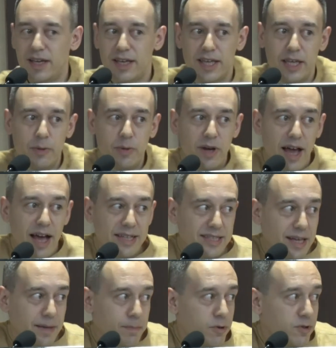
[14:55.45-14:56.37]
he would ask
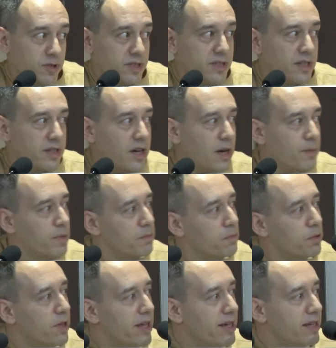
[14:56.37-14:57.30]
that person to come and
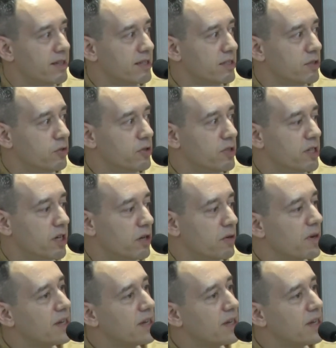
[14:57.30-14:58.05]
play in the studio,